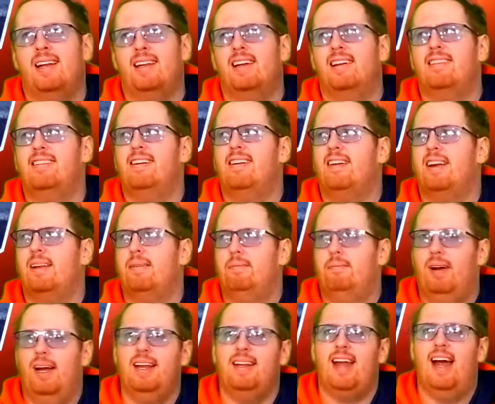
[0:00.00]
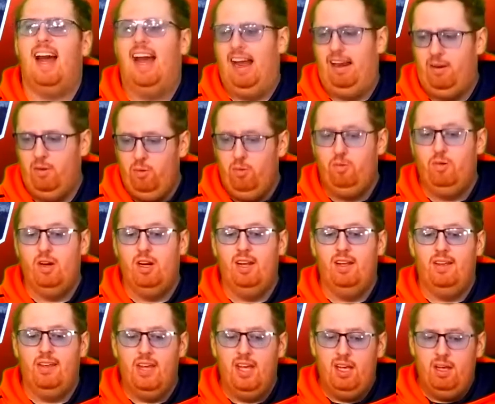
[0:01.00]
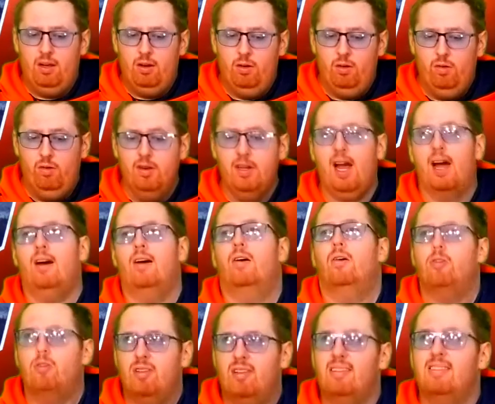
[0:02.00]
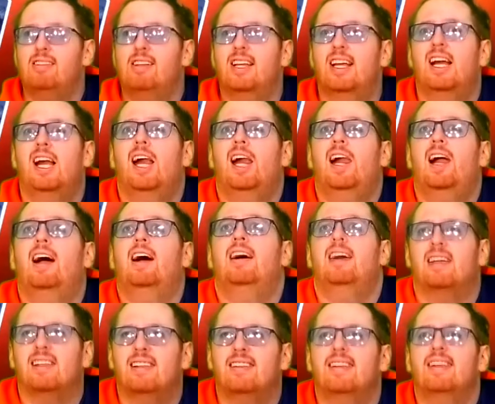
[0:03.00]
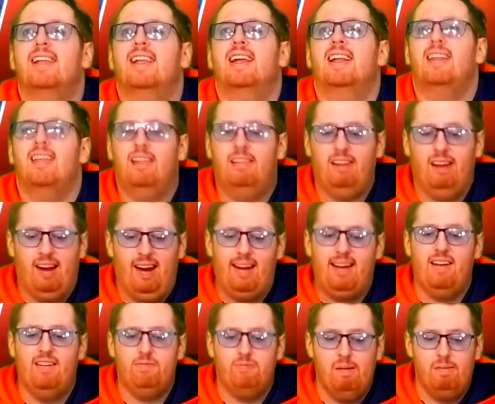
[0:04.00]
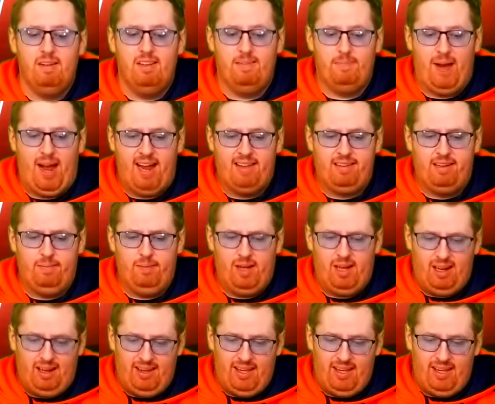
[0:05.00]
next year, he might not. Who knows? Ugh. And in Syracuse women's basketball.